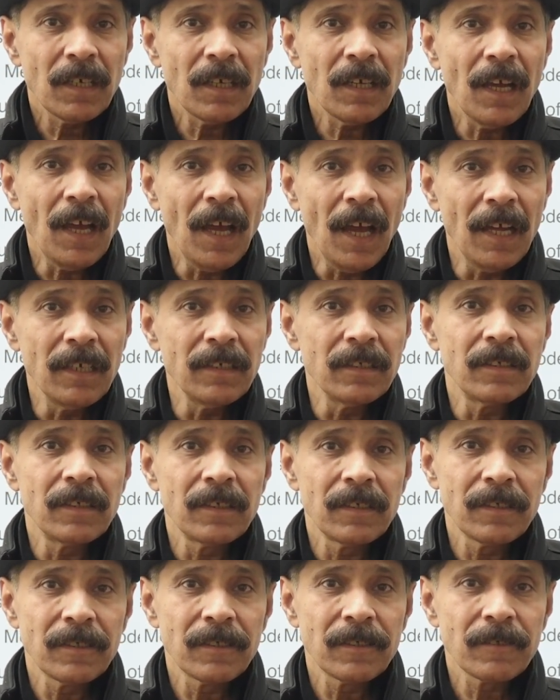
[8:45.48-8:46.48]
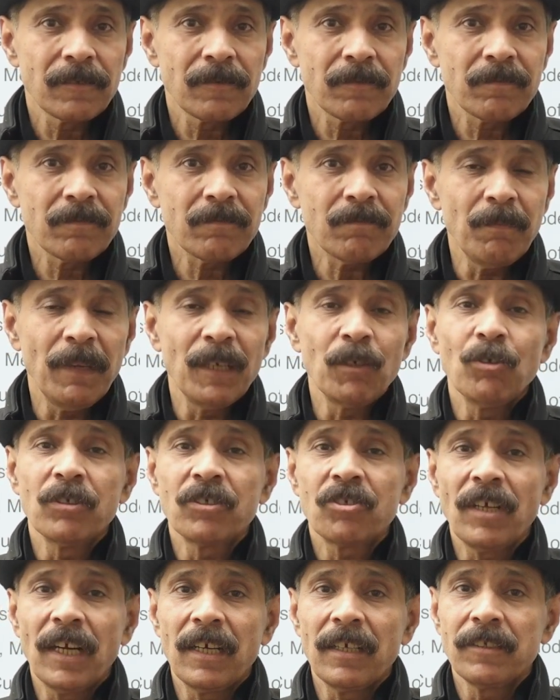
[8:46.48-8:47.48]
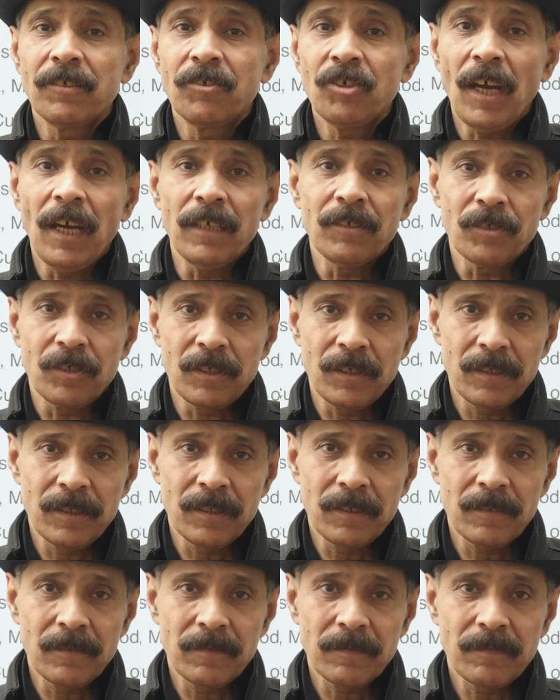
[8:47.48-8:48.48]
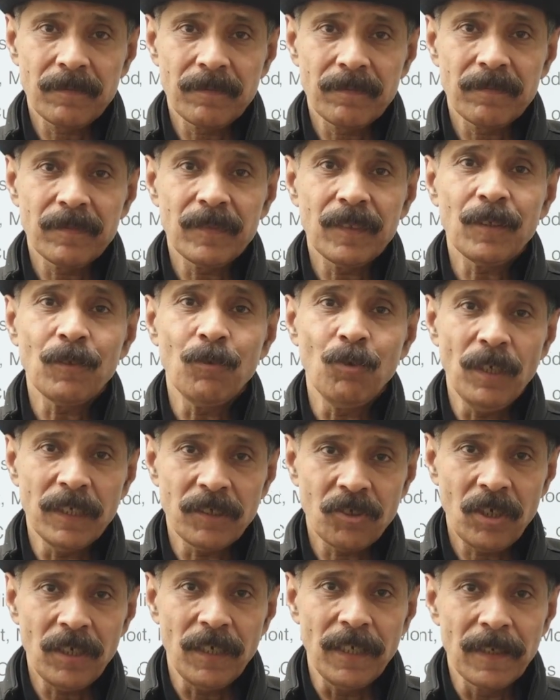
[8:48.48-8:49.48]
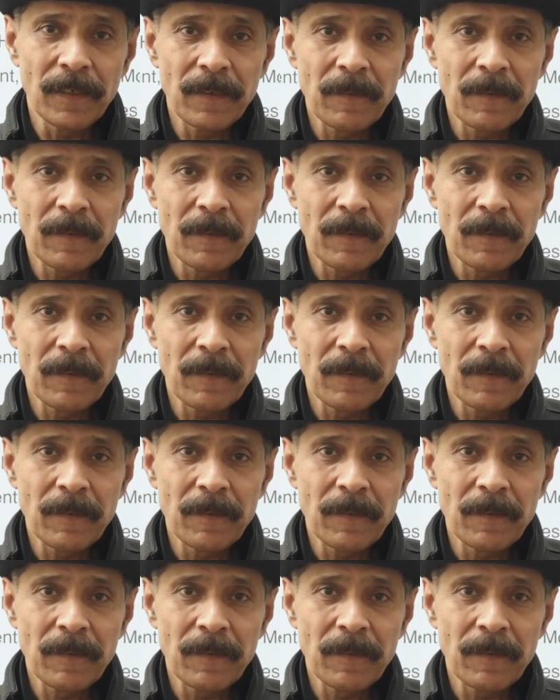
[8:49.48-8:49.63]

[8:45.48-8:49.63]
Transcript: and make you stand a chance. Good study.